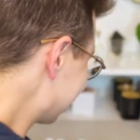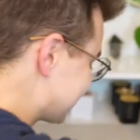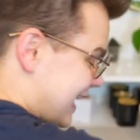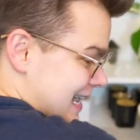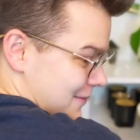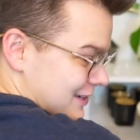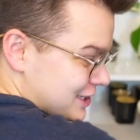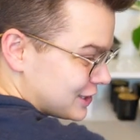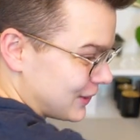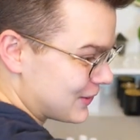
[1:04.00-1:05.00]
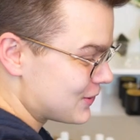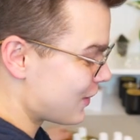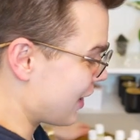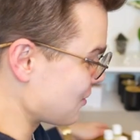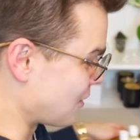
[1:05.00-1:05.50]
excited. I'm gonna show you
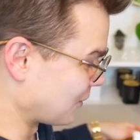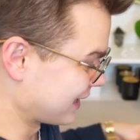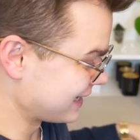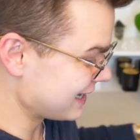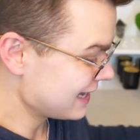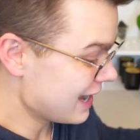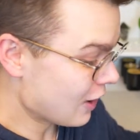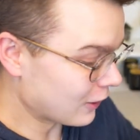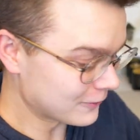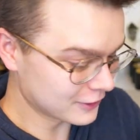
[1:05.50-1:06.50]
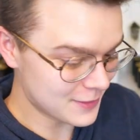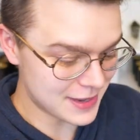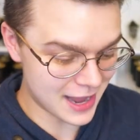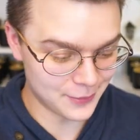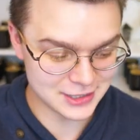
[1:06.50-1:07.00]
all what we're gonna hopefully
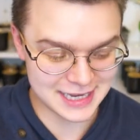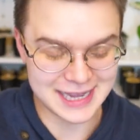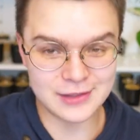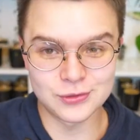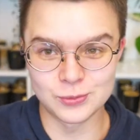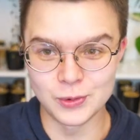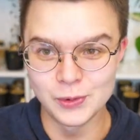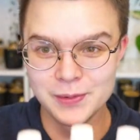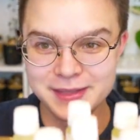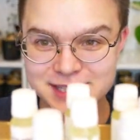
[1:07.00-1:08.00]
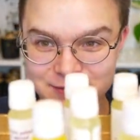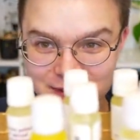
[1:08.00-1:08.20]
be able to get through in this